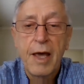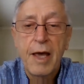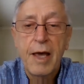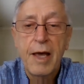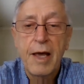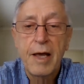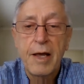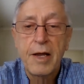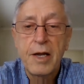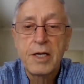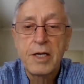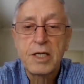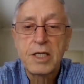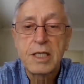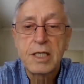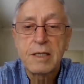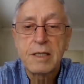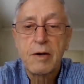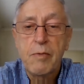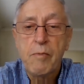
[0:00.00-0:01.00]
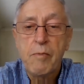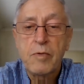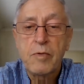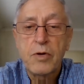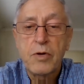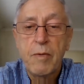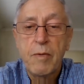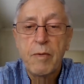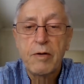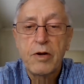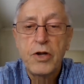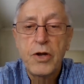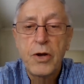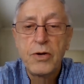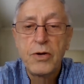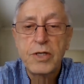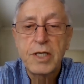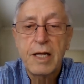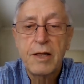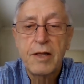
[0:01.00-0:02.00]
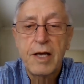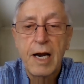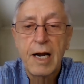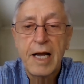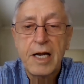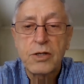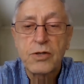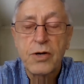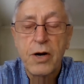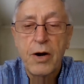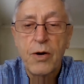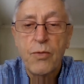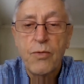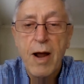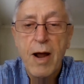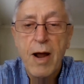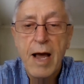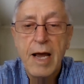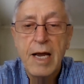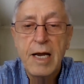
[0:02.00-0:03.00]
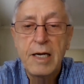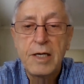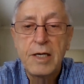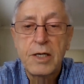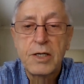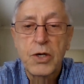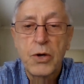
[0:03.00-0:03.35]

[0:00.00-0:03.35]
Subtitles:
is using the electrode array